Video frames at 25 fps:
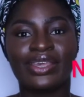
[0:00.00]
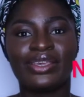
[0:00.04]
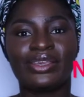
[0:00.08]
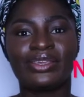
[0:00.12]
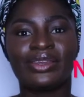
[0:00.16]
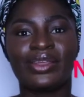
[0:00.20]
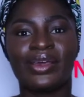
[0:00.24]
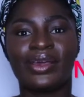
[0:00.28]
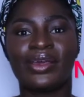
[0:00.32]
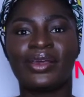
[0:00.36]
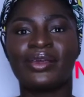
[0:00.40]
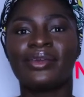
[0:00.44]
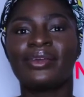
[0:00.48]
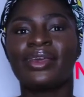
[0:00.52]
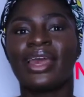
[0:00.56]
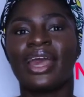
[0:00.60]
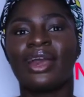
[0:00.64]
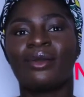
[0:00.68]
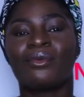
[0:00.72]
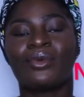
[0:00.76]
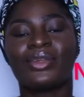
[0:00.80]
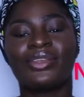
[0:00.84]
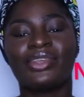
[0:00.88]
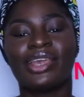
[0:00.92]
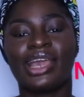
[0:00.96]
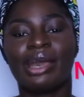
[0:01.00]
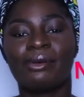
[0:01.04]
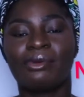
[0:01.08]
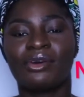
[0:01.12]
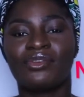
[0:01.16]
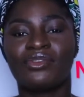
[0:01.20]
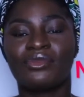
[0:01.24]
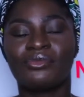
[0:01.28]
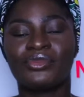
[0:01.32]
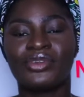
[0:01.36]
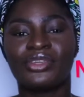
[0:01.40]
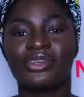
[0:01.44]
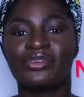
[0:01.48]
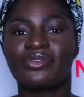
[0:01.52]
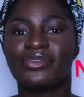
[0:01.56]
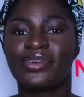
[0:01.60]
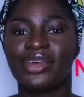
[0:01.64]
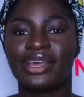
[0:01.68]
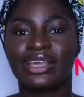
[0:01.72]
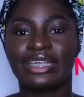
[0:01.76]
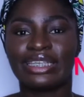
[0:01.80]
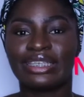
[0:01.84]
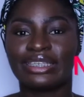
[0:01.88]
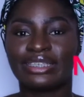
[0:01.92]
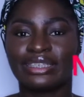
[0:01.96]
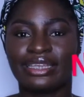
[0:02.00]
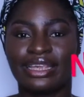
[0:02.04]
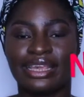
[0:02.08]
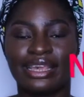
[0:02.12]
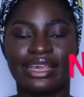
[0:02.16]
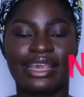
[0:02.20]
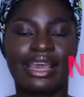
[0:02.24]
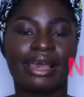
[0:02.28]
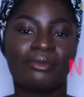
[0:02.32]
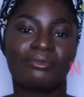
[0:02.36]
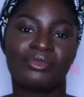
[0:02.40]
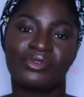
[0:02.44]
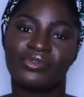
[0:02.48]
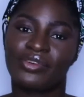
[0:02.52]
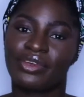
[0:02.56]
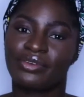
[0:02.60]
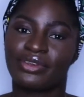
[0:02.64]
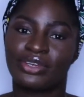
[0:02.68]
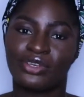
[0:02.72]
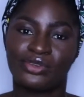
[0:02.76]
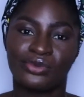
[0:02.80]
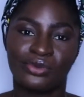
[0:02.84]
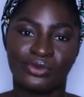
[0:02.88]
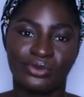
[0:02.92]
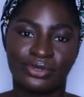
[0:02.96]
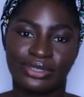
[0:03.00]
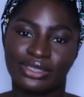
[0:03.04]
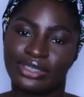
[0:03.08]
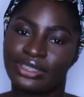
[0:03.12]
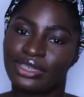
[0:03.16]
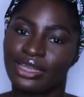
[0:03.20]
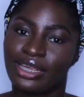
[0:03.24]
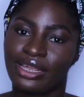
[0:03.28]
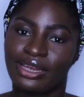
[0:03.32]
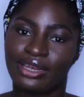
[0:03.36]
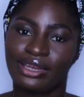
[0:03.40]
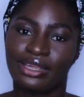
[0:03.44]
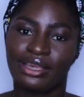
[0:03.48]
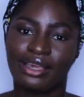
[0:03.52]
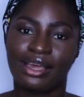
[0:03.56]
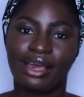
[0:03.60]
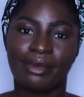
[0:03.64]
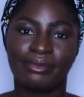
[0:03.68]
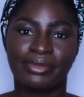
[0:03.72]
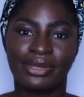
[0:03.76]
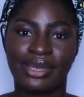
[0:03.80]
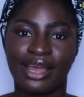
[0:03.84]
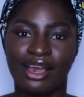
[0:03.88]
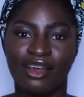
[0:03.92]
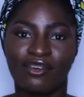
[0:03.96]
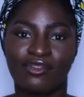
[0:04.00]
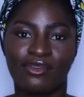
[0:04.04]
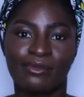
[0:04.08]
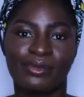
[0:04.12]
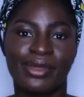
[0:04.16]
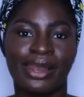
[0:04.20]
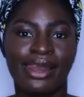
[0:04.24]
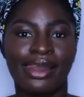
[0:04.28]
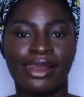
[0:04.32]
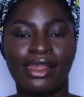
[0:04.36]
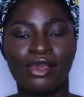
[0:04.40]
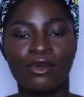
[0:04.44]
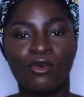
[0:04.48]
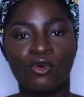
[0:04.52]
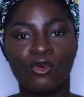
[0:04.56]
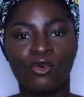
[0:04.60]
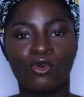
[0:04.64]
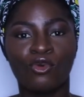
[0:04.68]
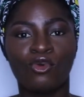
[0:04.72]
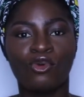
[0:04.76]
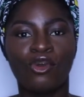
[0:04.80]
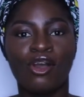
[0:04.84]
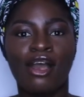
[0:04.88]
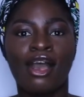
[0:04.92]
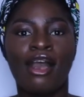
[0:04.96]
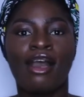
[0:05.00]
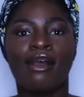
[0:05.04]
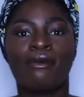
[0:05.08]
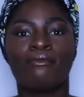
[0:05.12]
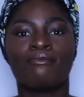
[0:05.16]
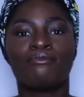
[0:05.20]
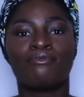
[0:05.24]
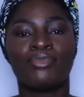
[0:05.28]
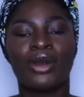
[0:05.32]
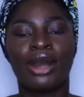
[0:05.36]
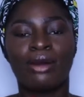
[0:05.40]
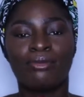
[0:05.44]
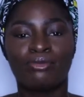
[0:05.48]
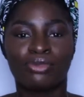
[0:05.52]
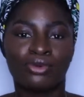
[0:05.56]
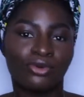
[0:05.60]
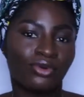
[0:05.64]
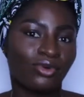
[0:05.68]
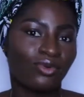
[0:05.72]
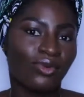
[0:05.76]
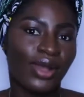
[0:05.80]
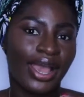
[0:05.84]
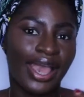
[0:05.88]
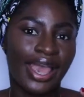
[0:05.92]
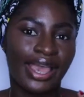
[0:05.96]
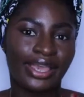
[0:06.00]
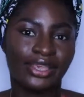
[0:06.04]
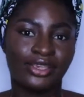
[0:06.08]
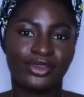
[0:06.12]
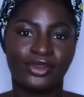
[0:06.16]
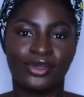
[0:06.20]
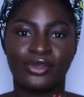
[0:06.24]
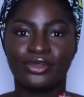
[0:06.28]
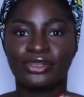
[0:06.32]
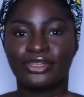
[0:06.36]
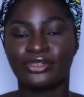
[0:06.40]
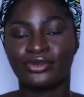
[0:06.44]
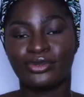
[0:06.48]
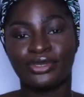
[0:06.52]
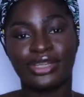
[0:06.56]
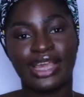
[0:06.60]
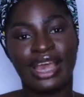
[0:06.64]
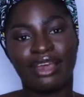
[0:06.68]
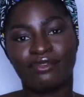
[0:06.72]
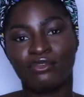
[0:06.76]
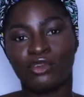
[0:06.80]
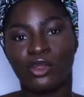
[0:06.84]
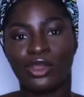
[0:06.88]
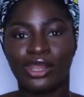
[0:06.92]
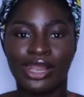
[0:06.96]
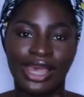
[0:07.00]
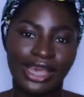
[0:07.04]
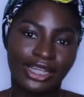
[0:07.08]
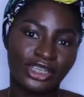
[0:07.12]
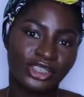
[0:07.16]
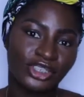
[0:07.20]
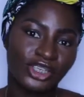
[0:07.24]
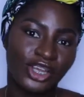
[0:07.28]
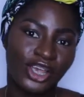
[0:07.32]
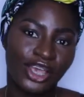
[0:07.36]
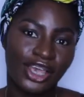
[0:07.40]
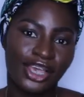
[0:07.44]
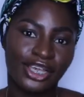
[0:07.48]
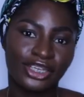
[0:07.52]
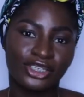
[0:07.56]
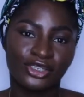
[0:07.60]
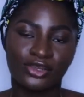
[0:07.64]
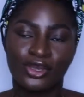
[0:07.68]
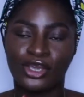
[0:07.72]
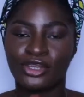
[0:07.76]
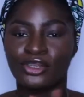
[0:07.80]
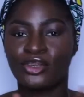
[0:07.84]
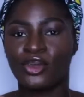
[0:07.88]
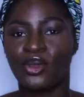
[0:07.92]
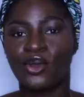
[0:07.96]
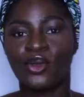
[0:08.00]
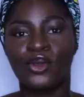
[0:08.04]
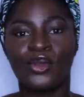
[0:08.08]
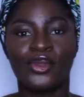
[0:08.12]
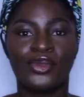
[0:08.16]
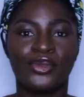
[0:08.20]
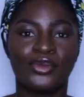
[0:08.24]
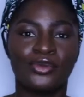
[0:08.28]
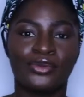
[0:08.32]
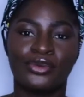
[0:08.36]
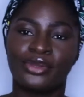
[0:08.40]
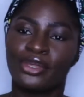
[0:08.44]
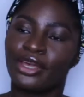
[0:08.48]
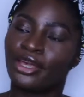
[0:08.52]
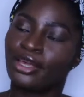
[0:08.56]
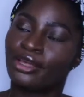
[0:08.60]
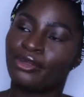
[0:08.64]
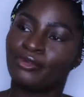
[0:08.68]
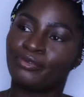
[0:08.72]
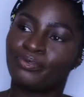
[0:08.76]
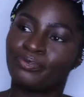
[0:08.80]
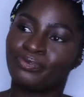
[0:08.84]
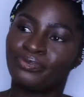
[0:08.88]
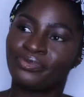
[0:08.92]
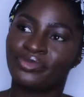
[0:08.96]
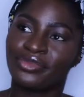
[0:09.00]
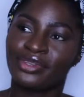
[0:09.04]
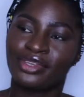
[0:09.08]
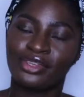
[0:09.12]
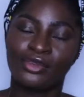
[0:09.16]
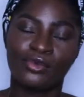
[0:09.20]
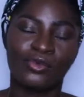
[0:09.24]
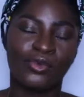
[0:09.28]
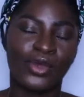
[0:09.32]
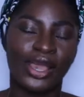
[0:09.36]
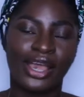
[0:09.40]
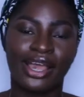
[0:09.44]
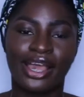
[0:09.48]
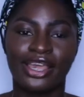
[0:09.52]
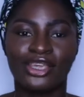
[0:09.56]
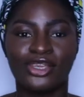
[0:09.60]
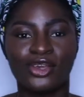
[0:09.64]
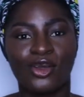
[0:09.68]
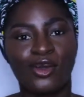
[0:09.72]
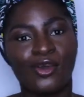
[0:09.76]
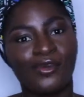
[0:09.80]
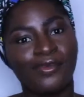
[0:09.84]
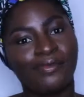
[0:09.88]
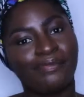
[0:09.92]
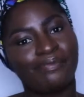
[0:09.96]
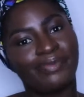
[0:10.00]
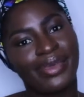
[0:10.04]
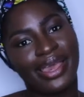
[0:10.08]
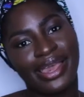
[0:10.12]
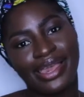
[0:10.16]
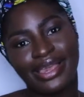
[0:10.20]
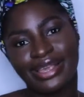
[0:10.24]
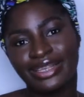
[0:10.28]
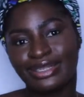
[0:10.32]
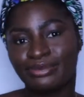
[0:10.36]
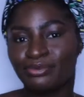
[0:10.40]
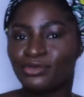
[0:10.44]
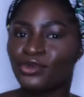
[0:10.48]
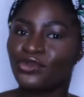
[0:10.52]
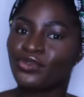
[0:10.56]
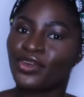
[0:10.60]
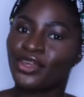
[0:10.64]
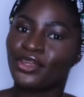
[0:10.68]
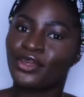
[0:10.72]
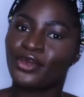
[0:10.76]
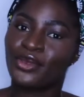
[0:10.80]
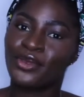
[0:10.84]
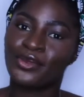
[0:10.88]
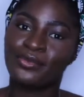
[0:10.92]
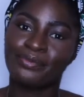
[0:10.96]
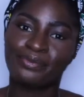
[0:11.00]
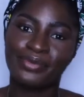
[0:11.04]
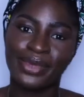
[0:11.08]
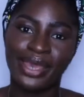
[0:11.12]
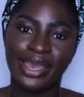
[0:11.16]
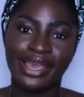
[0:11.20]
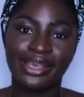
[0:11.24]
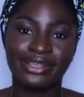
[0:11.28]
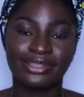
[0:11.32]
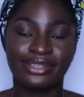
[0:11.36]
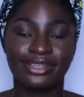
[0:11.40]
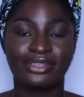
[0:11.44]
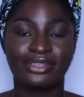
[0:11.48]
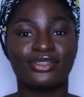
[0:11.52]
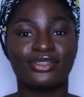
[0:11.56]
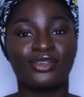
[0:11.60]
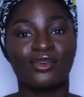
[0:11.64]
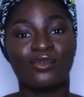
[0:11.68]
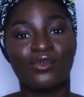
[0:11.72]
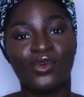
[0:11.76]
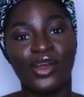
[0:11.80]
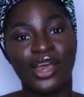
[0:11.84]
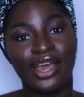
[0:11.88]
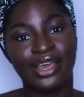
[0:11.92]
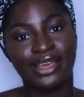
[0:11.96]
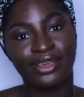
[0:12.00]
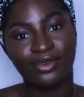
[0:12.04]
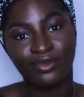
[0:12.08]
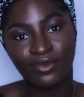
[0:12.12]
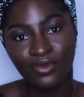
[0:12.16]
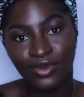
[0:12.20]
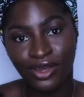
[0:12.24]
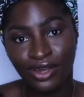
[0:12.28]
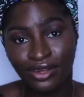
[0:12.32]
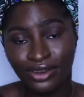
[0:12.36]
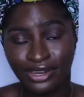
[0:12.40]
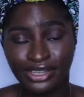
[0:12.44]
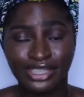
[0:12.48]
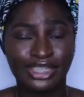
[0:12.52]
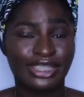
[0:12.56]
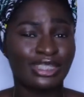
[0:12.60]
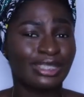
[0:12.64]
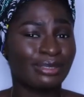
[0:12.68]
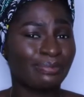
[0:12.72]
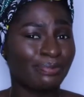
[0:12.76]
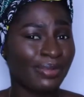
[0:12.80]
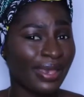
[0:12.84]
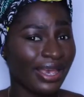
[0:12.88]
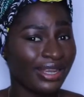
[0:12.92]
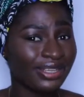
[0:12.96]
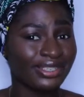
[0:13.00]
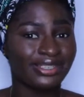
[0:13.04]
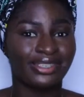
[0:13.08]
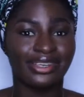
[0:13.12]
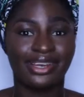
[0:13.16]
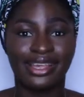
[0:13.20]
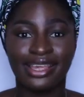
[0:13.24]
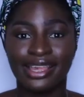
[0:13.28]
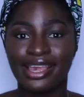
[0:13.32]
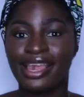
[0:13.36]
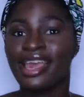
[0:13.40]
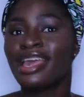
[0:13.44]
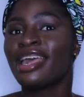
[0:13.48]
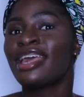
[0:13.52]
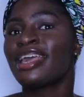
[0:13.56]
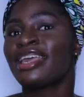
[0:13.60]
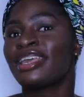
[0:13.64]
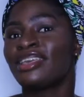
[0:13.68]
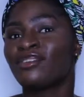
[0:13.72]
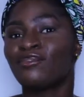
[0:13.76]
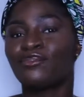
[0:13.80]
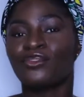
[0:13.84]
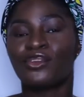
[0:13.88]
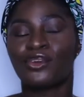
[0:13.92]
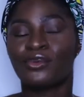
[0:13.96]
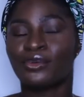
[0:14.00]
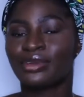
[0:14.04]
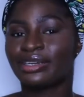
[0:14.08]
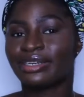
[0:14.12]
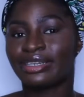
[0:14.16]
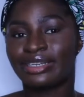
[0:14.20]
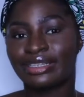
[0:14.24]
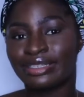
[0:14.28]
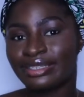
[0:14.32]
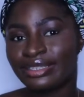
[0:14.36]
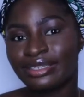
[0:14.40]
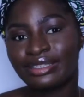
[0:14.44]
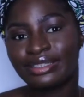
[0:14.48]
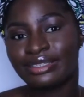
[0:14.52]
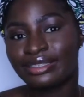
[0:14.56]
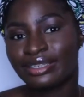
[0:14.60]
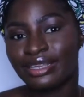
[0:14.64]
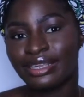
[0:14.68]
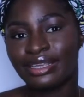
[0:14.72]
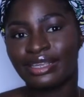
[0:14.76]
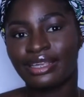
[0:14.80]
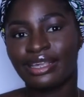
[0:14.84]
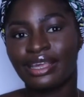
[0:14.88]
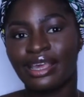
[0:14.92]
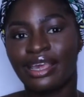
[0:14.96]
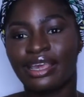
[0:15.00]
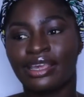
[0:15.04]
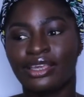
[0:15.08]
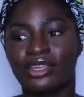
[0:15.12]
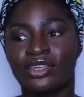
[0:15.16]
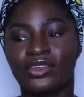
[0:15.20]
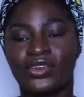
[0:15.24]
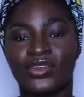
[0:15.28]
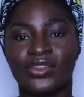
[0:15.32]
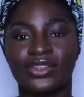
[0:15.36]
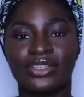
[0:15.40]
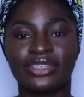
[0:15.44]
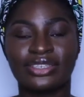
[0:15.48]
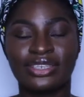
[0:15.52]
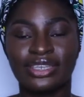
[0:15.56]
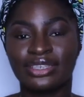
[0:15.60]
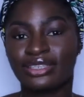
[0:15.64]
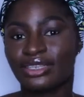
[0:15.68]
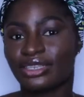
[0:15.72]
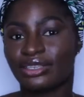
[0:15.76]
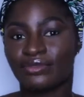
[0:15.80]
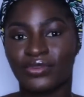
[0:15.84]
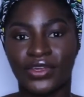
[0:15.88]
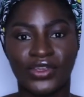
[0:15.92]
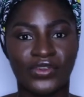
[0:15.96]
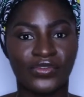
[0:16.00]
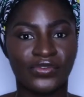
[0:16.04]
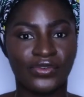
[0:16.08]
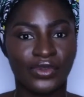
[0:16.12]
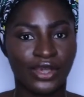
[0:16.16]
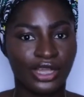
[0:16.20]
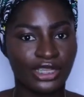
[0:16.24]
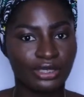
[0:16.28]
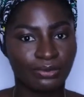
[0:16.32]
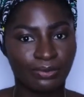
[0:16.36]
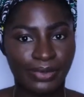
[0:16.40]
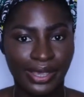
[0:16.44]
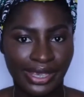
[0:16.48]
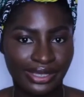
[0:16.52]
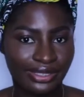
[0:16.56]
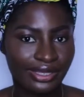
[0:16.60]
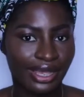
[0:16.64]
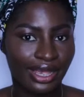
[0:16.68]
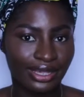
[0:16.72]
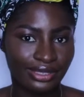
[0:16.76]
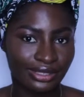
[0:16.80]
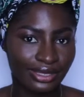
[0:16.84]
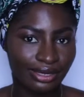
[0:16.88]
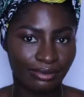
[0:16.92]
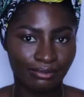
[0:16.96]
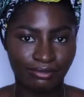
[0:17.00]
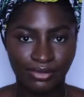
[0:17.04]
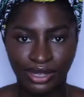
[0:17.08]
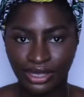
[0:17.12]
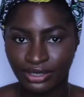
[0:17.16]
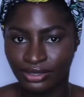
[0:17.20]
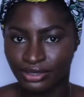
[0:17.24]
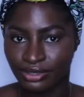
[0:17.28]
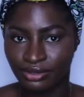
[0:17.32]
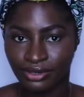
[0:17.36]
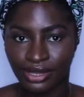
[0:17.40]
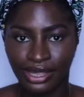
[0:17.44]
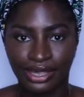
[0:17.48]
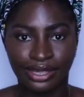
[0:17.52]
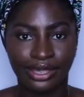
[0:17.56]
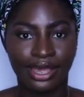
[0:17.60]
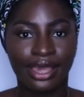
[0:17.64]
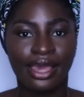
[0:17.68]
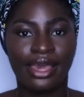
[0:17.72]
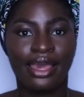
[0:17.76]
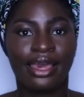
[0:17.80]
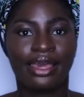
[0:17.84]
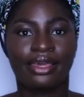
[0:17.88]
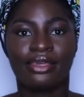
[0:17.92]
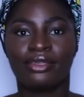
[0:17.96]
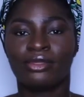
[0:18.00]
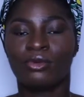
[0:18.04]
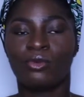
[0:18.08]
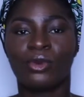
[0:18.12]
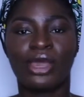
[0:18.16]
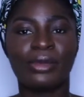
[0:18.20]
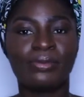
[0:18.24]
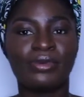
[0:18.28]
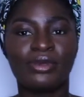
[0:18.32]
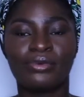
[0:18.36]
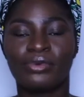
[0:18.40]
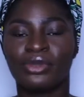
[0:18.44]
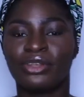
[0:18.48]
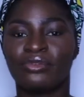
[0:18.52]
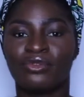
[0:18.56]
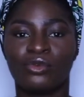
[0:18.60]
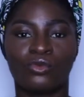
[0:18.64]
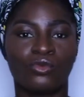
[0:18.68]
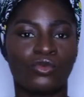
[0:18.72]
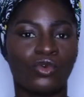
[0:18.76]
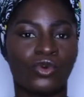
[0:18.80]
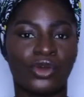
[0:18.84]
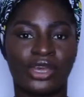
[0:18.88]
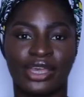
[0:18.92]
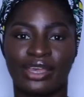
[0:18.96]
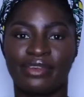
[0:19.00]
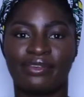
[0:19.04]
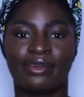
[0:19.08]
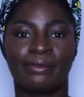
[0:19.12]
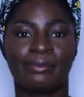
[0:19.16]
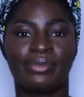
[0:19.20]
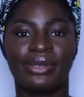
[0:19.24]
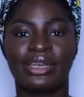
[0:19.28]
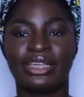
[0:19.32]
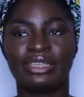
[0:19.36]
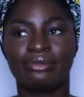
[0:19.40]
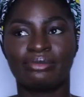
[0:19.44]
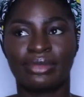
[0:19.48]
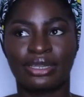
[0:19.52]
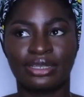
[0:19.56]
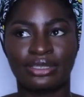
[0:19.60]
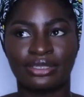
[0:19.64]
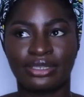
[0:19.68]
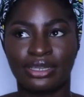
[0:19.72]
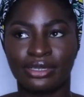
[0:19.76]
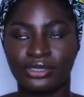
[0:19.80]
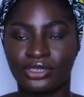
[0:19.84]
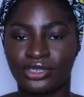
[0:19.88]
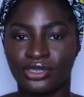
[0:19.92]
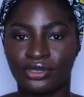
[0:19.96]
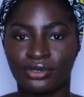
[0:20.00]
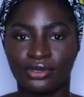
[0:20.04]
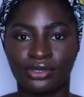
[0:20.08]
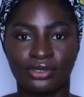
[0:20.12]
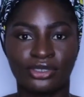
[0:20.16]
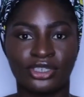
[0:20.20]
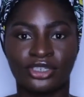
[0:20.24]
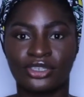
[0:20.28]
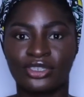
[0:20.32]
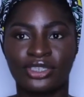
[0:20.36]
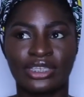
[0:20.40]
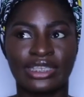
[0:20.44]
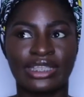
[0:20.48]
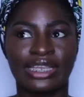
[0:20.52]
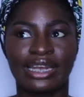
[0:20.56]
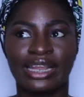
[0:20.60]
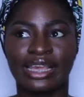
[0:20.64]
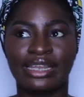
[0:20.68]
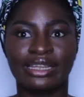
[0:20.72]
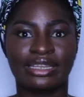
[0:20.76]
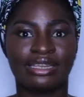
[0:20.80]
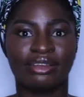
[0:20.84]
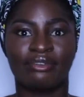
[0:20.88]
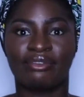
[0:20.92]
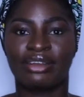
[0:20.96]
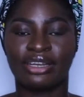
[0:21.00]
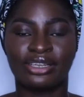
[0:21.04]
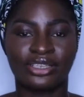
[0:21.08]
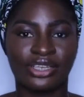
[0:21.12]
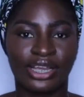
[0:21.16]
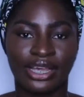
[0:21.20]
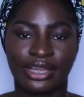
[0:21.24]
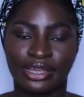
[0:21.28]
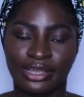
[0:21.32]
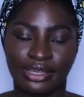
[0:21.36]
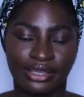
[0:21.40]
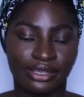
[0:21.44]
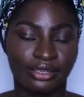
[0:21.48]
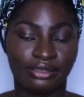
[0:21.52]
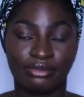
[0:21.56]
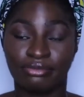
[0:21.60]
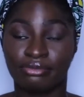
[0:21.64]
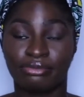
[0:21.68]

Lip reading: You know, when you come out from university, it can be very daunting coming out from a little bubble where, you know, you only have your lectures, you're at your own, you work at your own pace, move at your own pace the working world, especially if you're in the city. You know, the city is very fast paced, hustle and bustle. Like the way people even walk, if a policeman said to you, oh, did you see the lady in the red jacket?